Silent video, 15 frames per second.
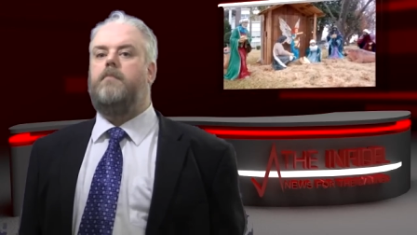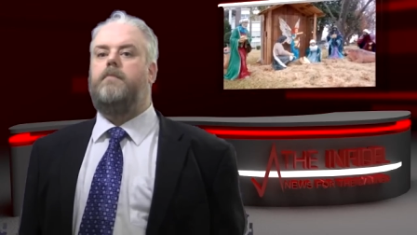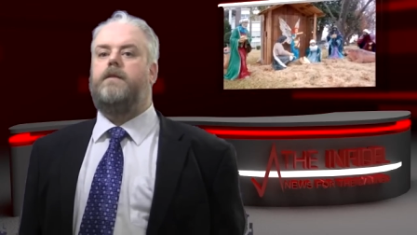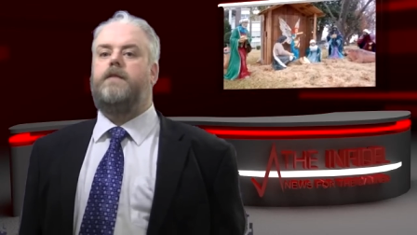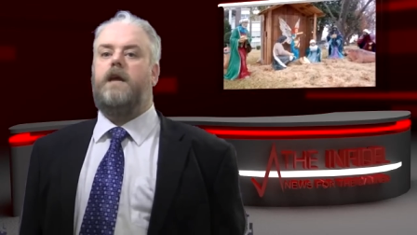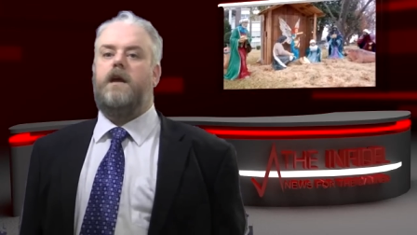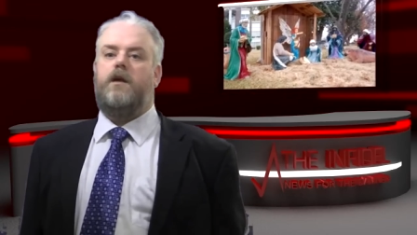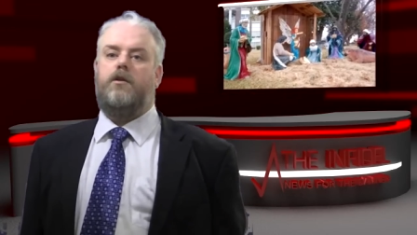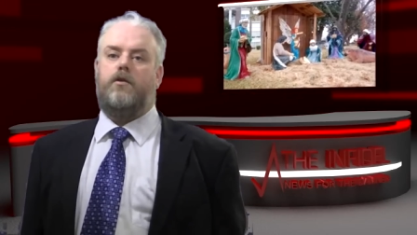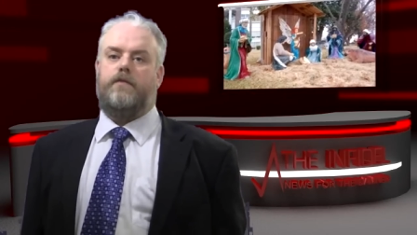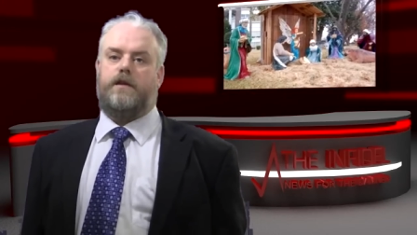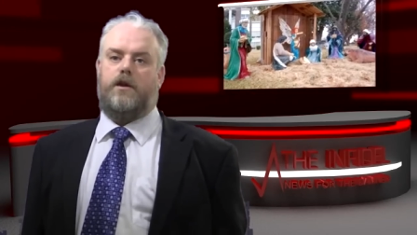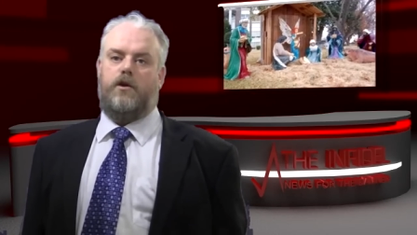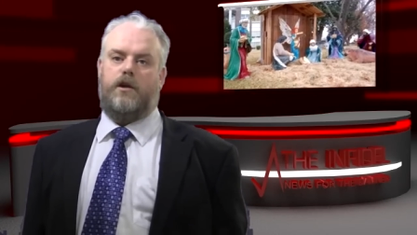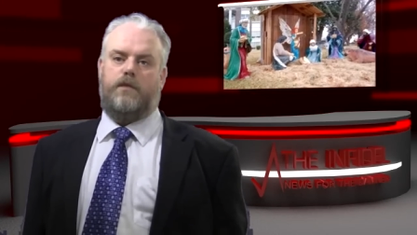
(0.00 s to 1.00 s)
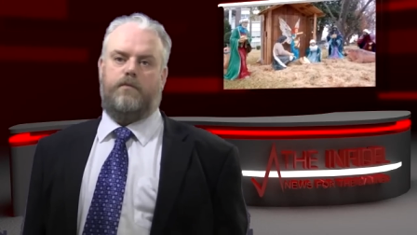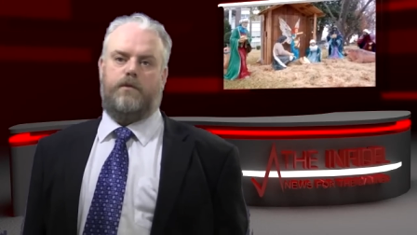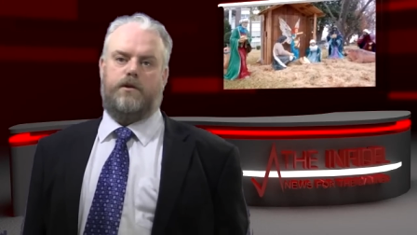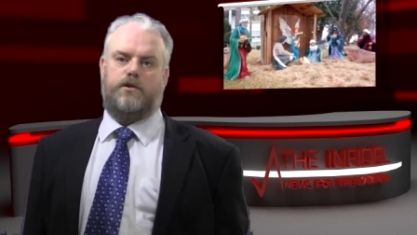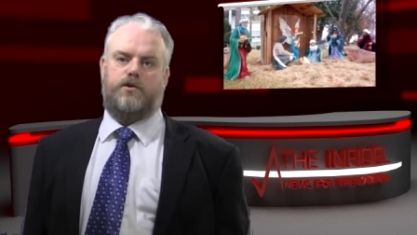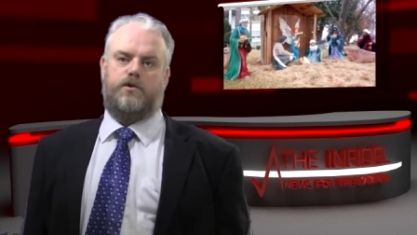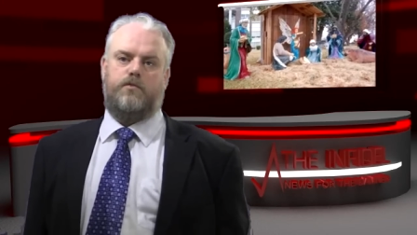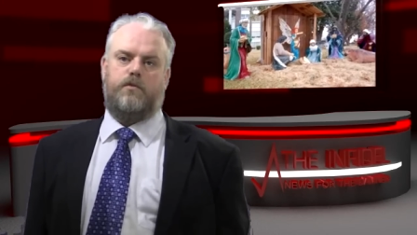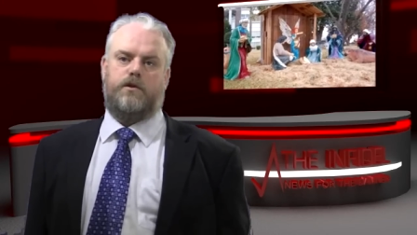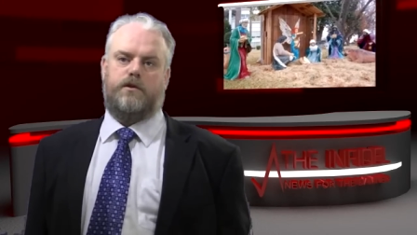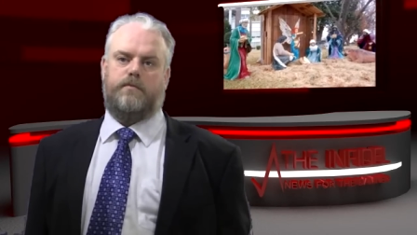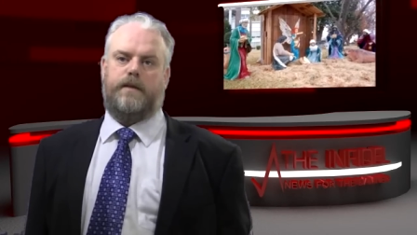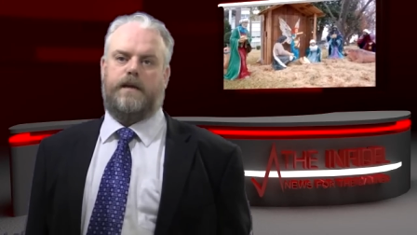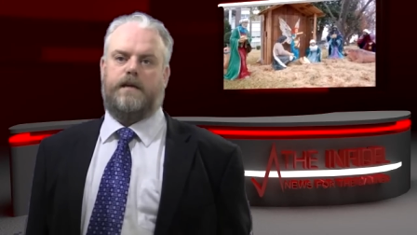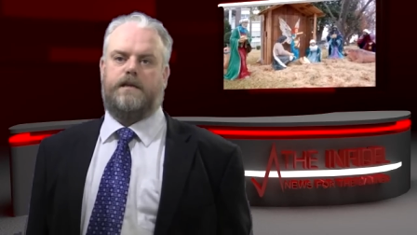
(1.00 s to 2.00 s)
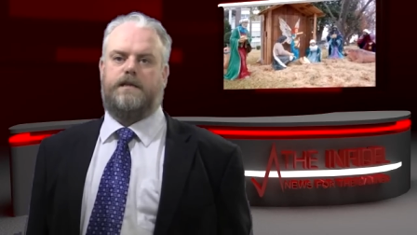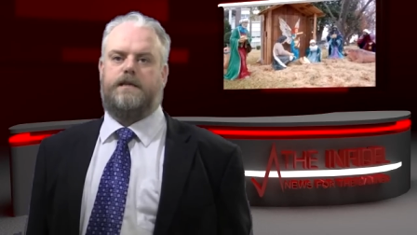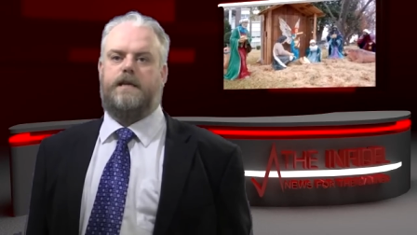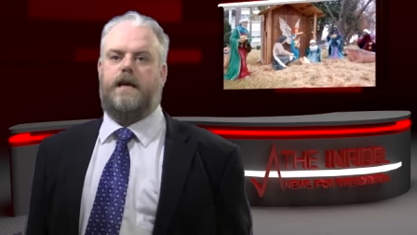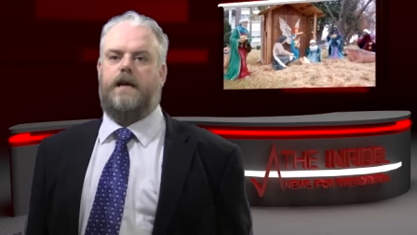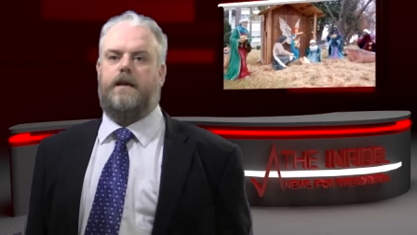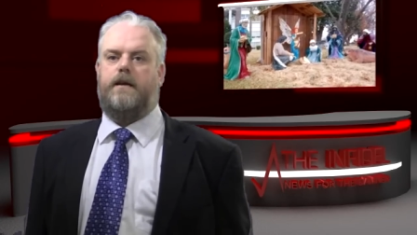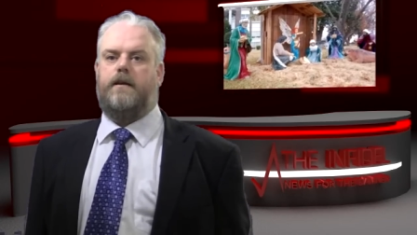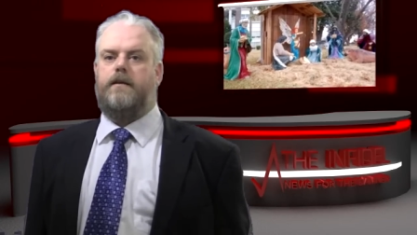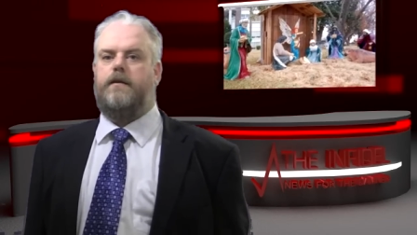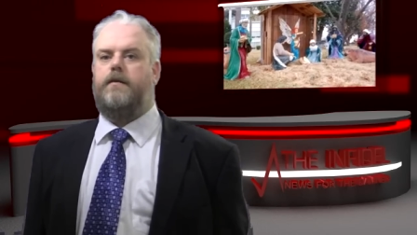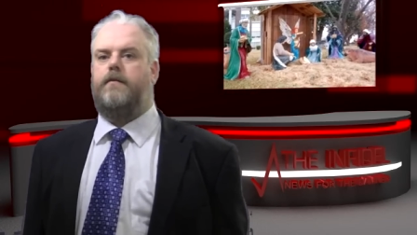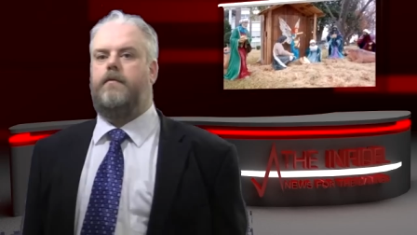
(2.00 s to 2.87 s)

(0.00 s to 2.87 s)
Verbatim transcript: But they are not the only ones who want to make a stand.